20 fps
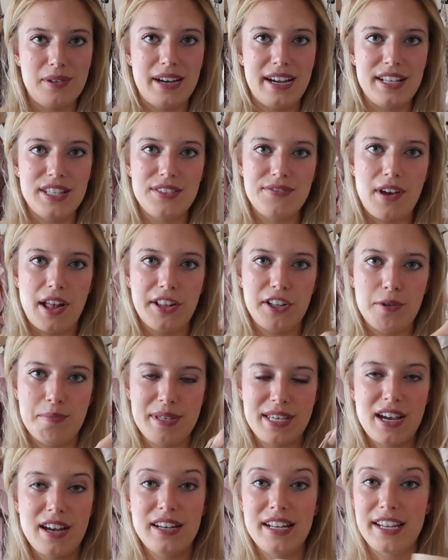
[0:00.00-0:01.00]
you guys follow
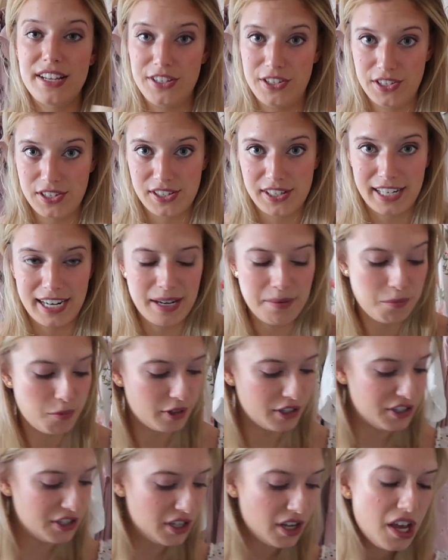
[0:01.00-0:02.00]
me on Instagram,
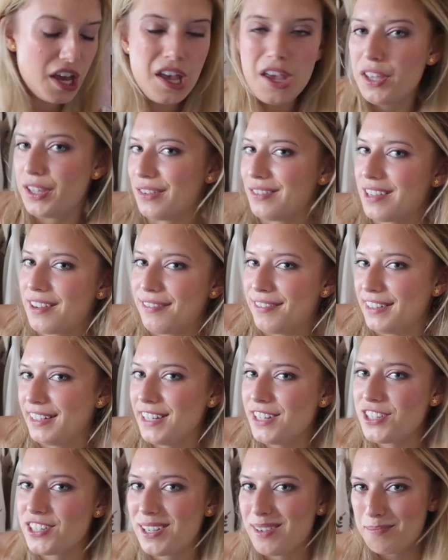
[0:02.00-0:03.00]
which you
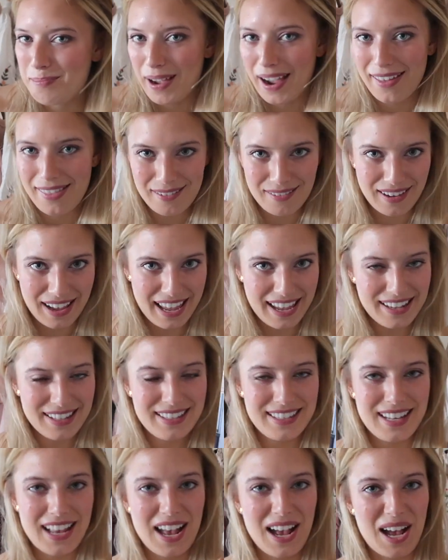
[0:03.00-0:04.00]
definitely should by the way,
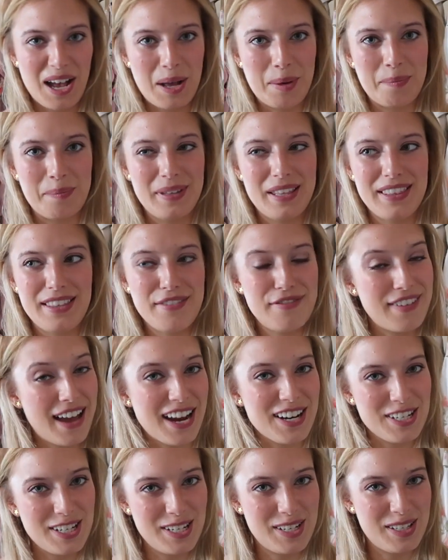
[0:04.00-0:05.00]
it's um, the
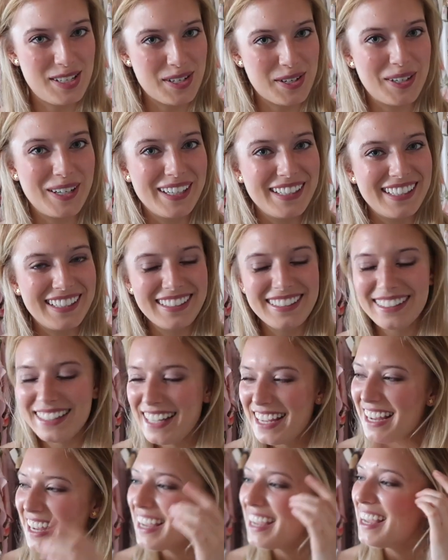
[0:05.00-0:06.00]
fashion squirrel
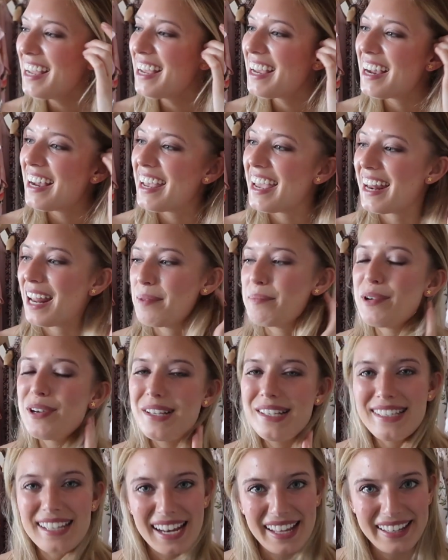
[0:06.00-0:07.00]
and I
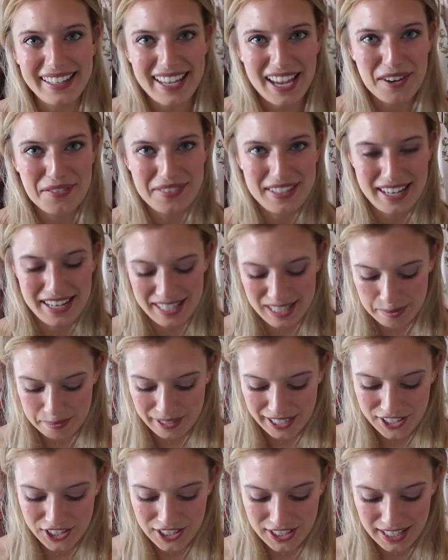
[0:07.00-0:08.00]
post daily outfit
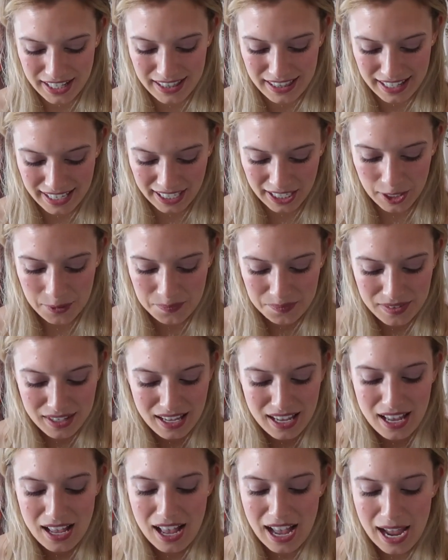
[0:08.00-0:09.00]
inspiration on there.
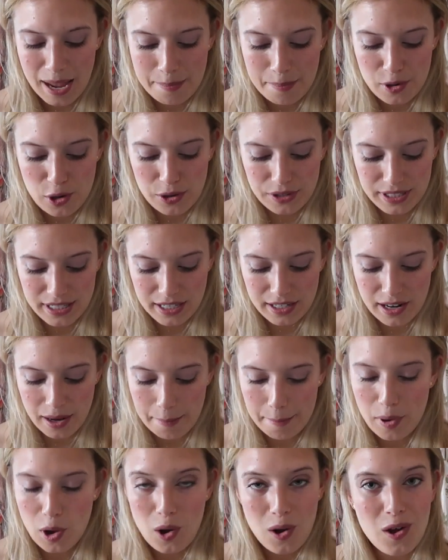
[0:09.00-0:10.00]
I posted
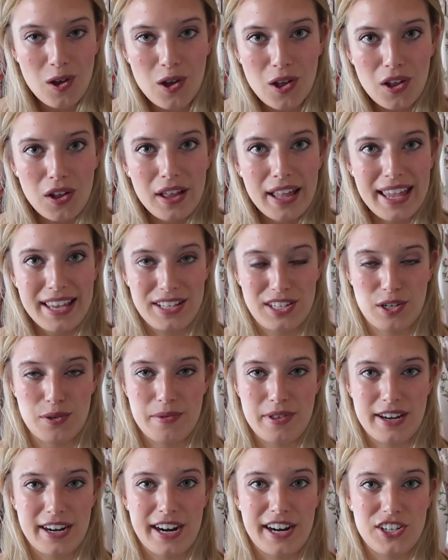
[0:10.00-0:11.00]
a poll as to
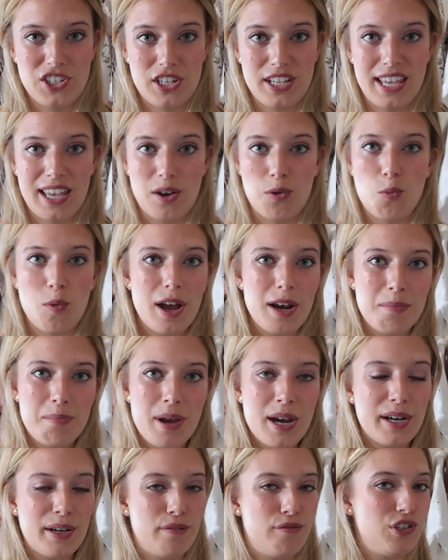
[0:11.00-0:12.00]
whether I should get one
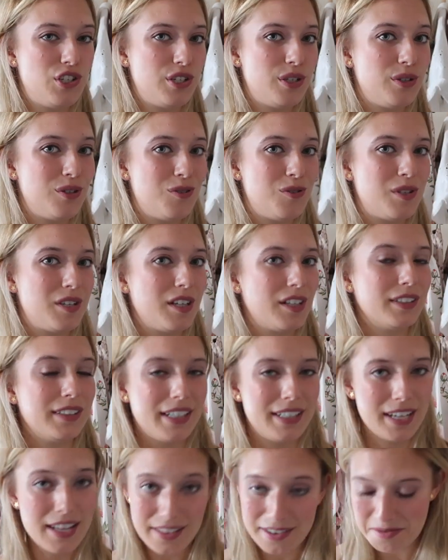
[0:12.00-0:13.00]
pair of shoes or
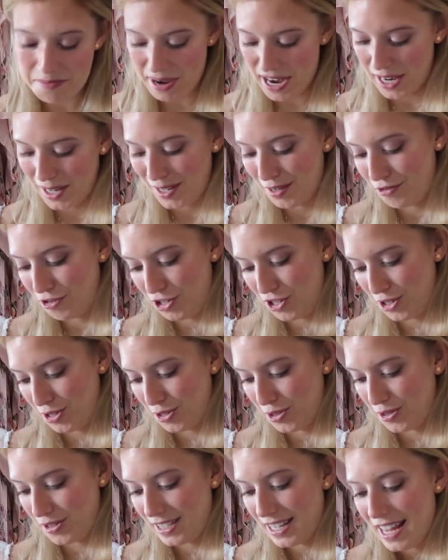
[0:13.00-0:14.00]
another pair of
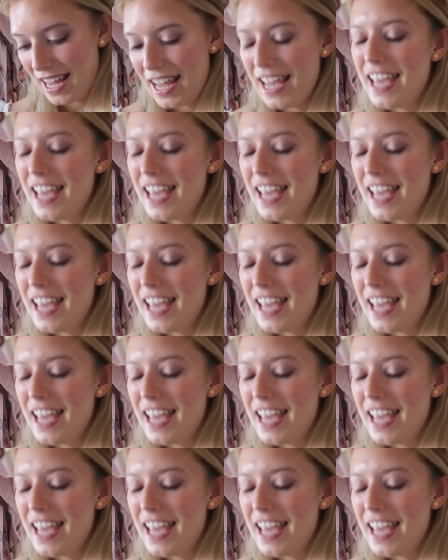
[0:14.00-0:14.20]
shoes.